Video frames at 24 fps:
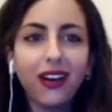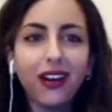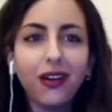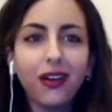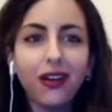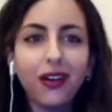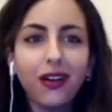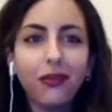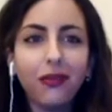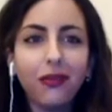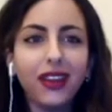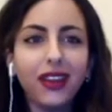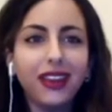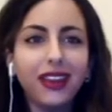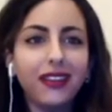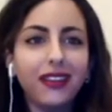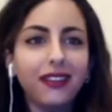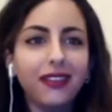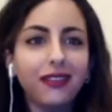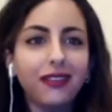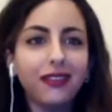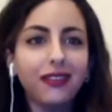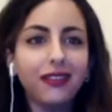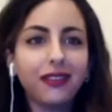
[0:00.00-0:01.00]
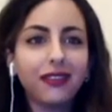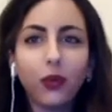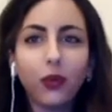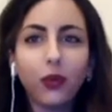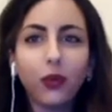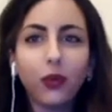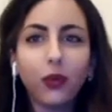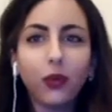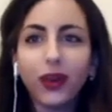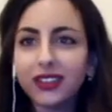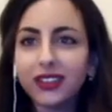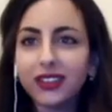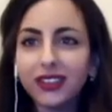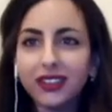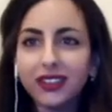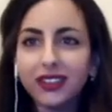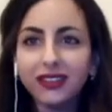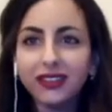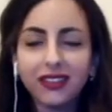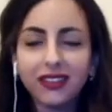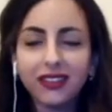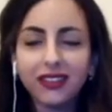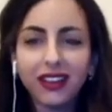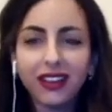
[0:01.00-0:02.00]
in like Western
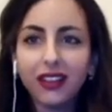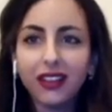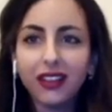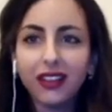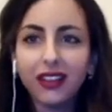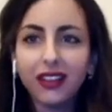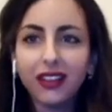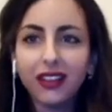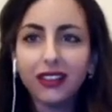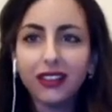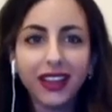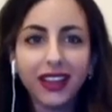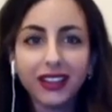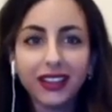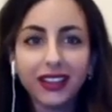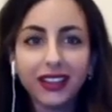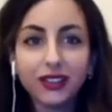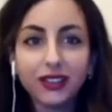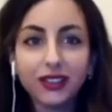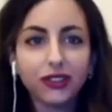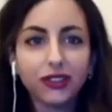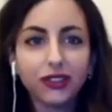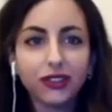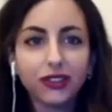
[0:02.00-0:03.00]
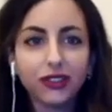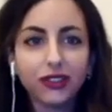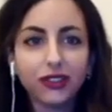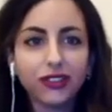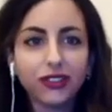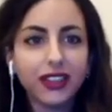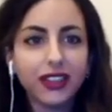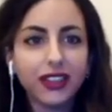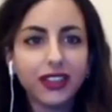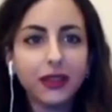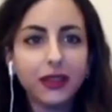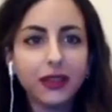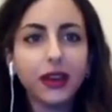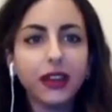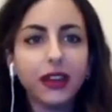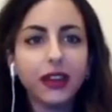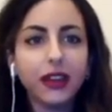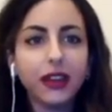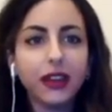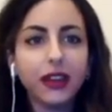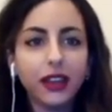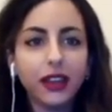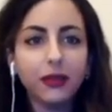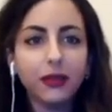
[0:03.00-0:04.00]
Latinized version of his name by the
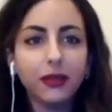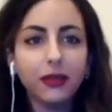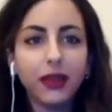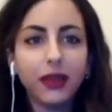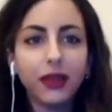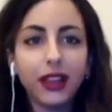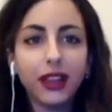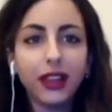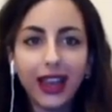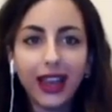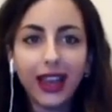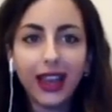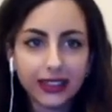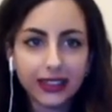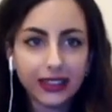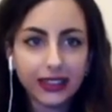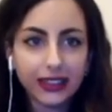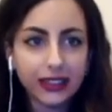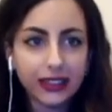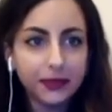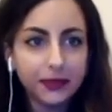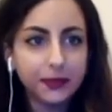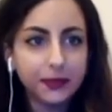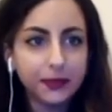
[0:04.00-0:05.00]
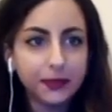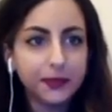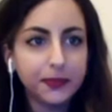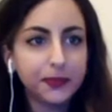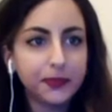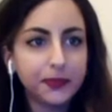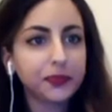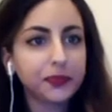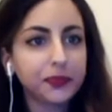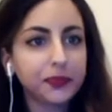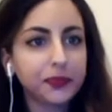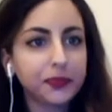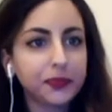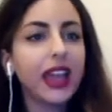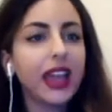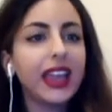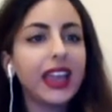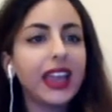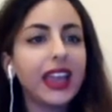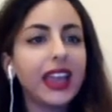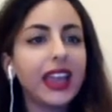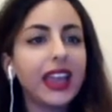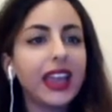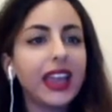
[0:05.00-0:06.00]
name Al-Hazin. He
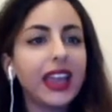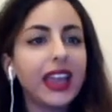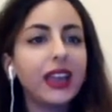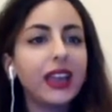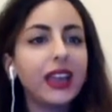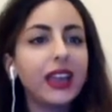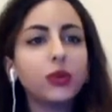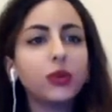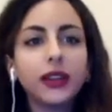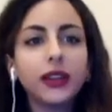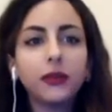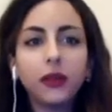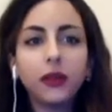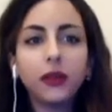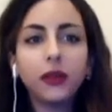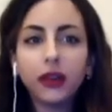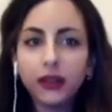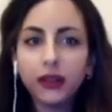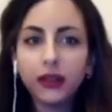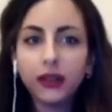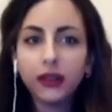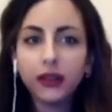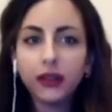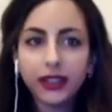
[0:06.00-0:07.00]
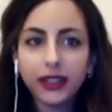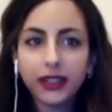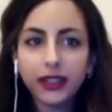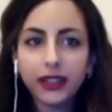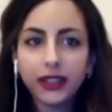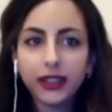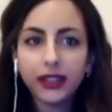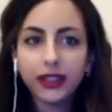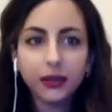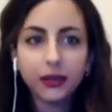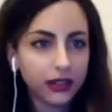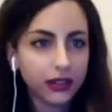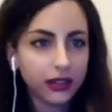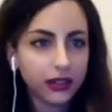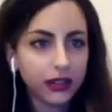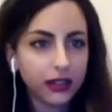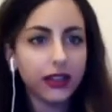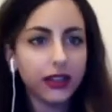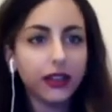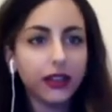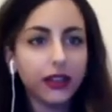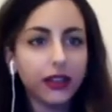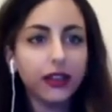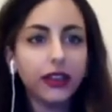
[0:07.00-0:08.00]
was born in modern-day Basra,
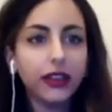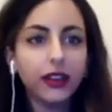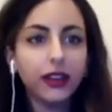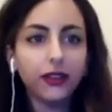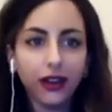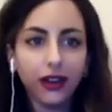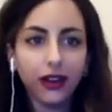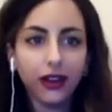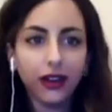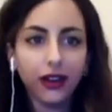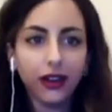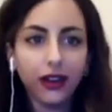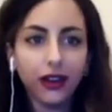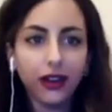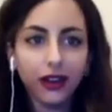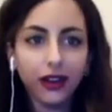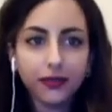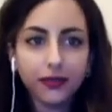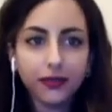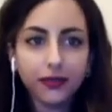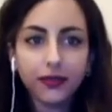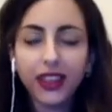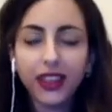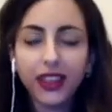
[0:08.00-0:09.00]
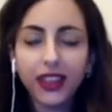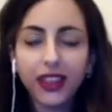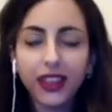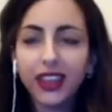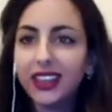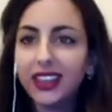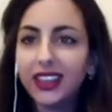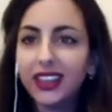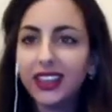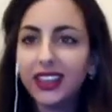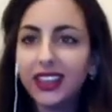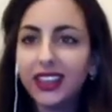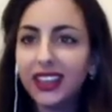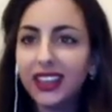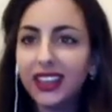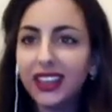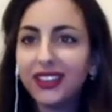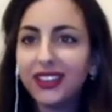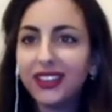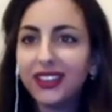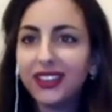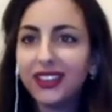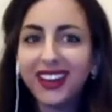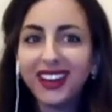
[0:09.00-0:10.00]
Iraq, in the year
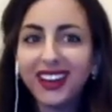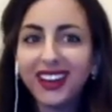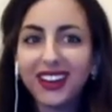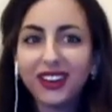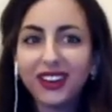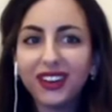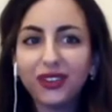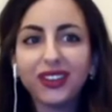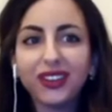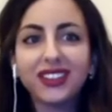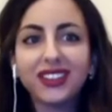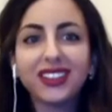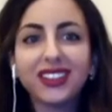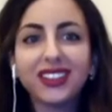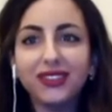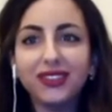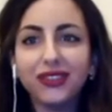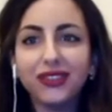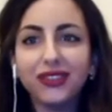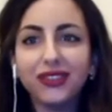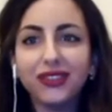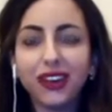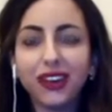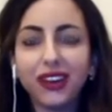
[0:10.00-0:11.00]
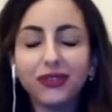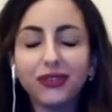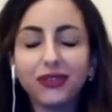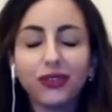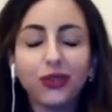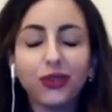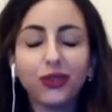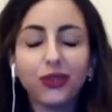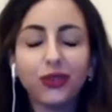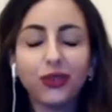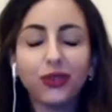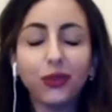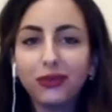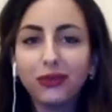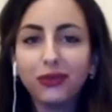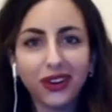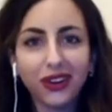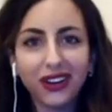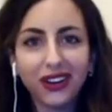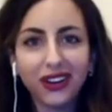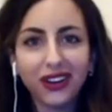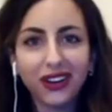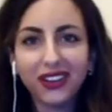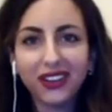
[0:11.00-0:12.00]
965, so way
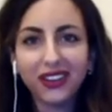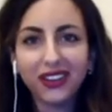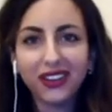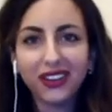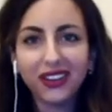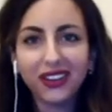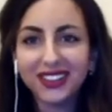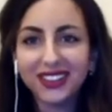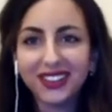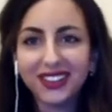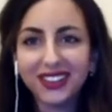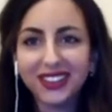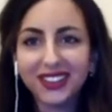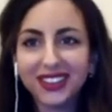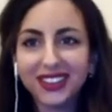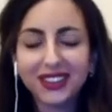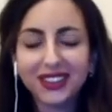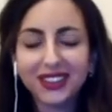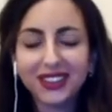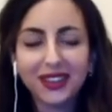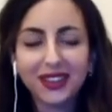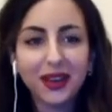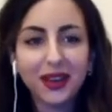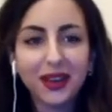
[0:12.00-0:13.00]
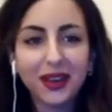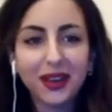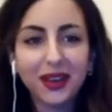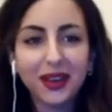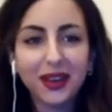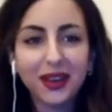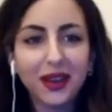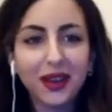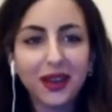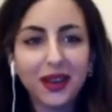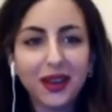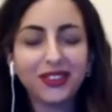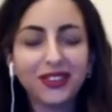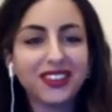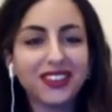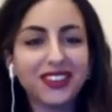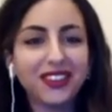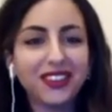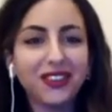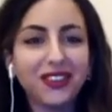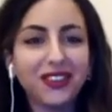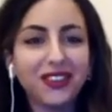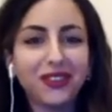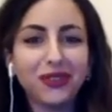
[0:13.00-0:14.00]
before the Renaissance painters and all
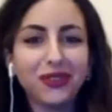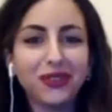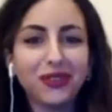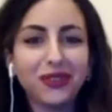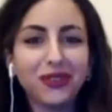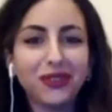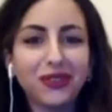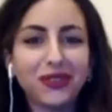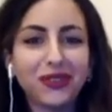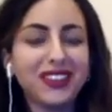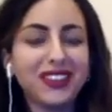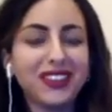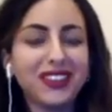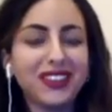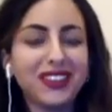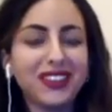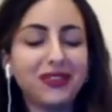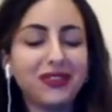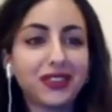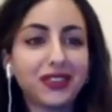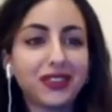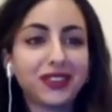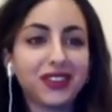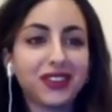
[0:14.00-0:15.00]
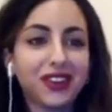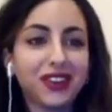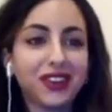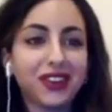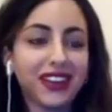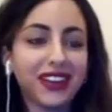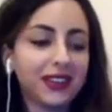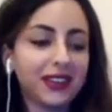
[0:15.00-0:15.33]
those guys even got started.